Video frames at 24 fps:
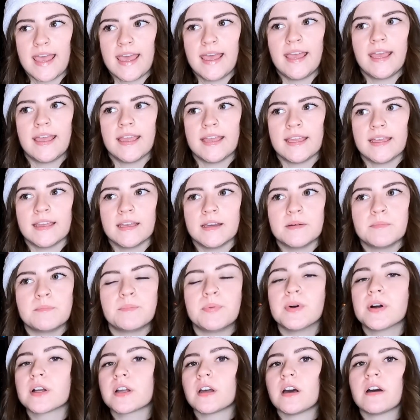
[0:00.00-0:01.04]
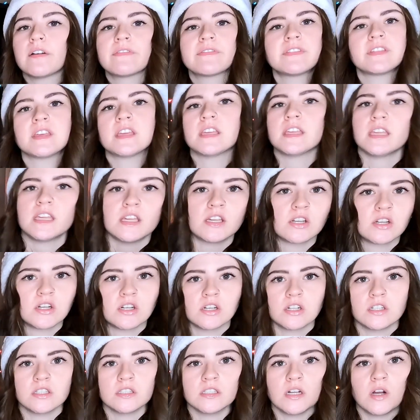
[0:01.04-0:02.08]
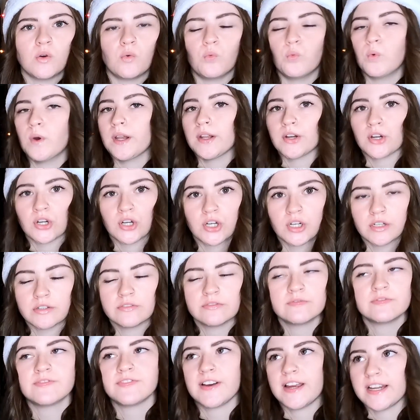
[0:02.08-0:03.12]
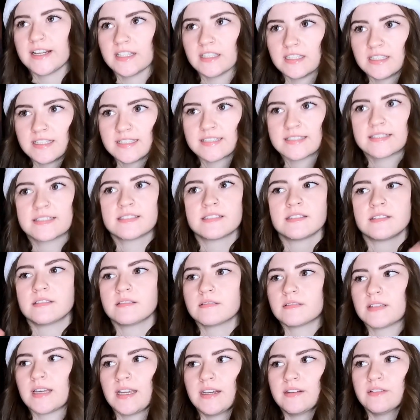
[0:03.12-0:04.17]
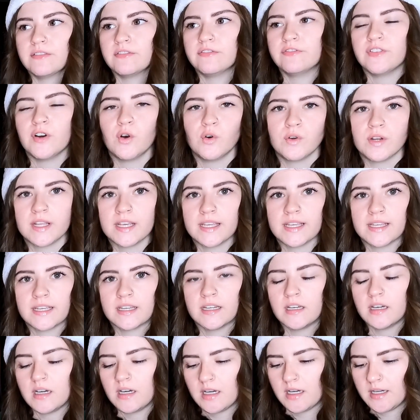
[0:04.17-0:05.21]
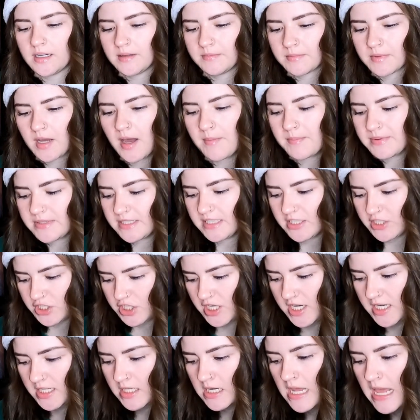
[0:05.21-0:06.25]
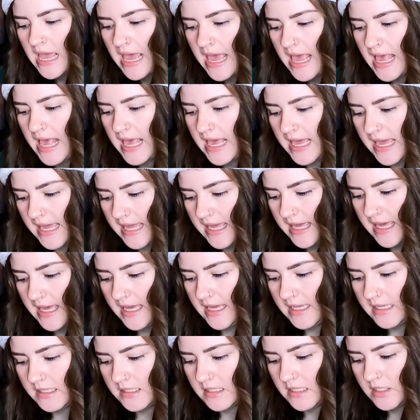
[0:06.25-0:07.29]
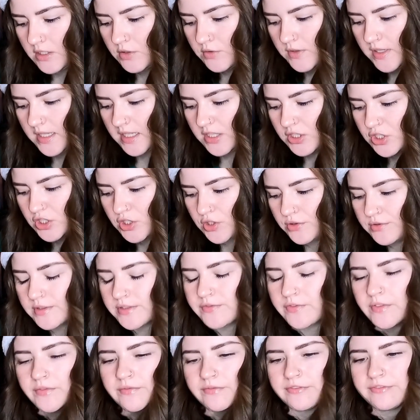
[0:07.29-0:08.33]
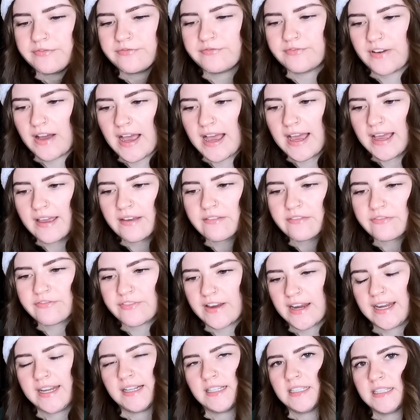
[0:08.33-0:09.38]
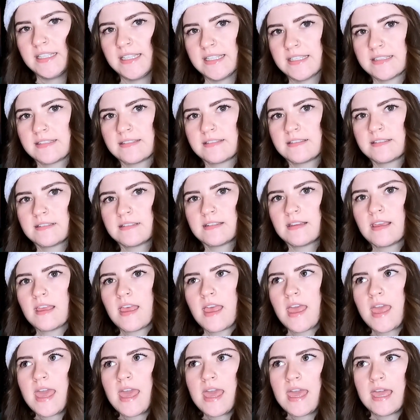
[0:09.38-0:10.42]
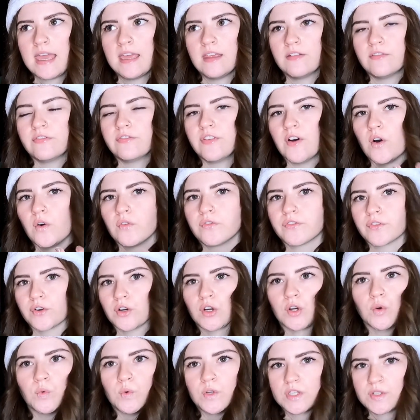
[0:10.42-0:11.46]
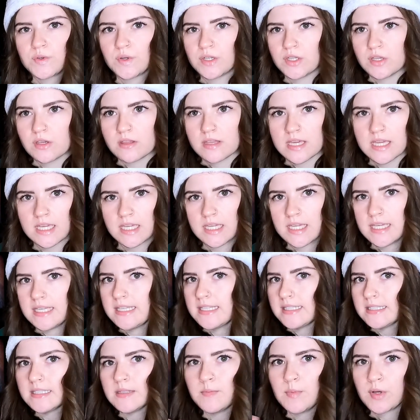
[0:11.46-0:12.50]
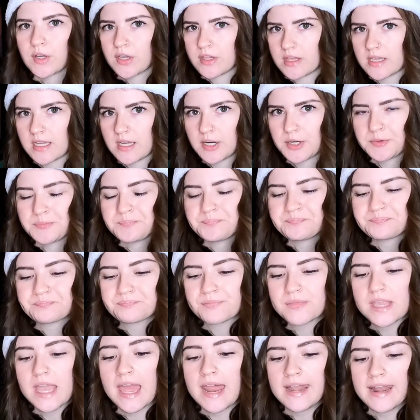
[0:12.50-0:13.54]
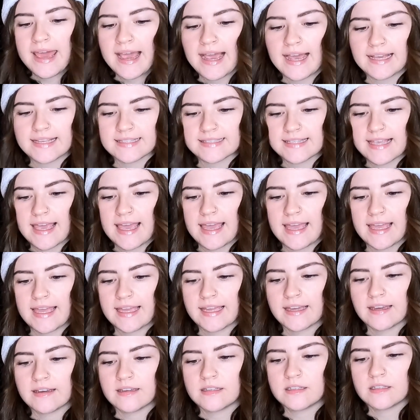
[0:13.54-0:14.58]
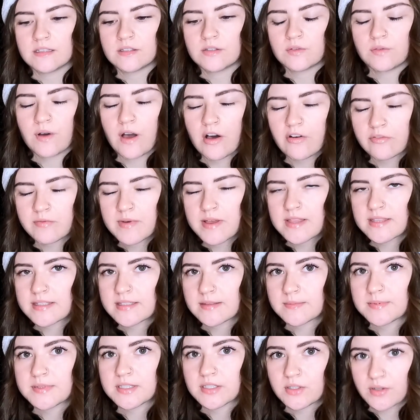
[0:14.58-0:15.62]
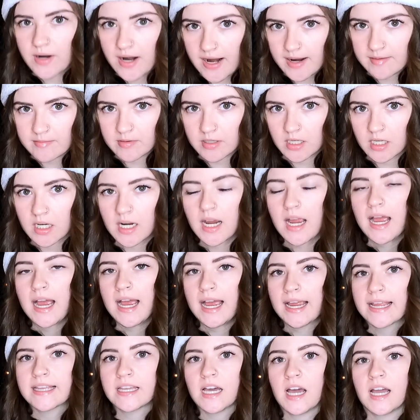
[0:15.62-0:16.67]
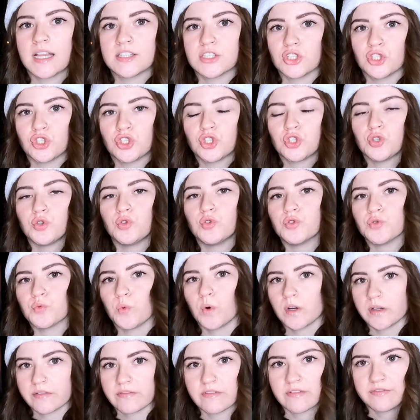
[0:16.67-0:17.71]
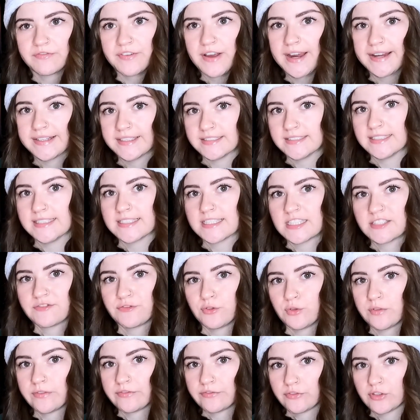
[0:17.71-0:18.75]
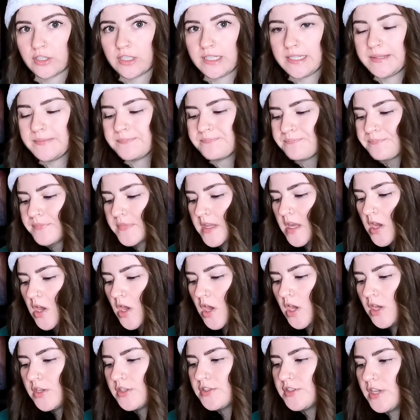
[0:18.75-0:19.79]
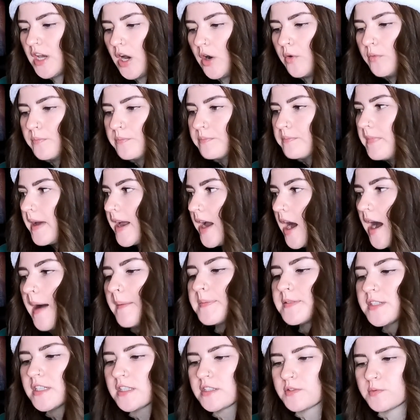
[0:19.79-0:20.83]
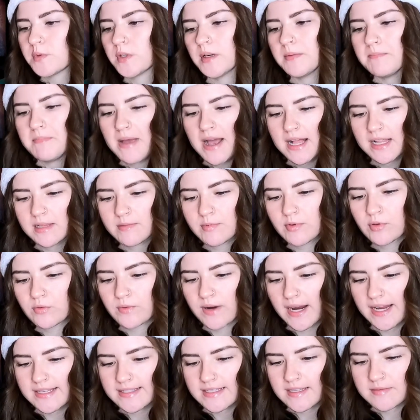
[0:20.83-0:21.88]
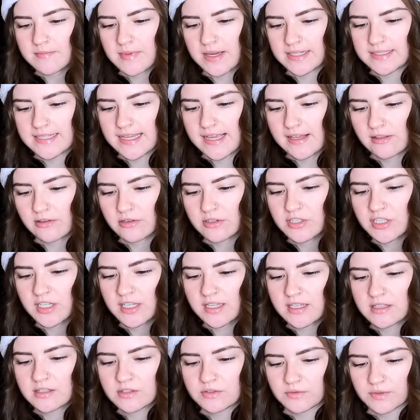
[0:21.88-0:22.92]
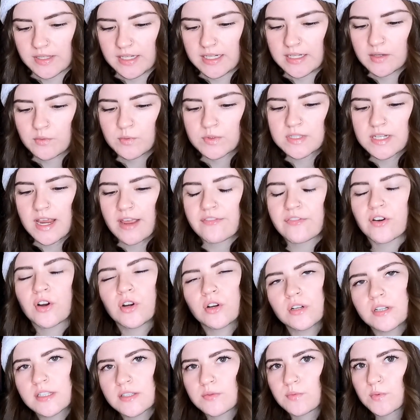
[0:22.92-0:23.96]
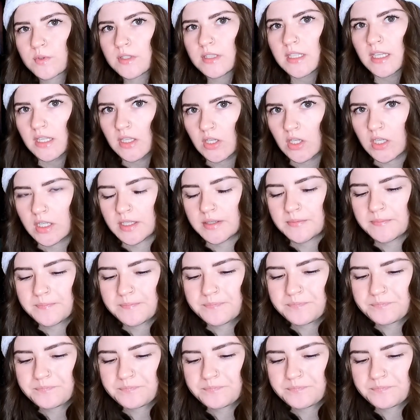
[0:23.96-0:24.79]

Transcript: a Book of the Year winner, finalist kind of voting competition, and you get to choose from 5 finalists and vote for which one you think is the Book of the Year. And as a 12-month subscriber, I got to choose one of the finalists for free. So, my options were Malibu Rising by Taylor Jenkins Reid, which I've heard is really good.